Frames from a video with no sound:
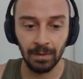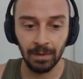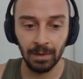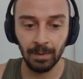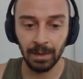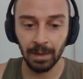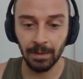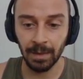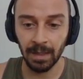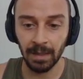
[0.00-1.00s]
gonna pick
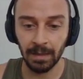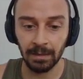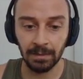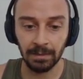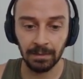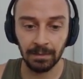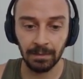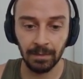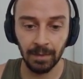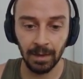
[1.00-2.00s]
up that
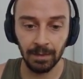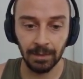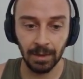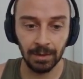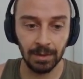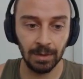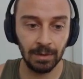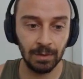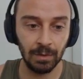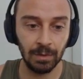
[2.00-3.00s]
Dark Star
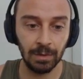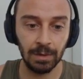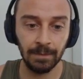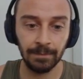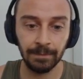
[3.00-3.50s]
Source.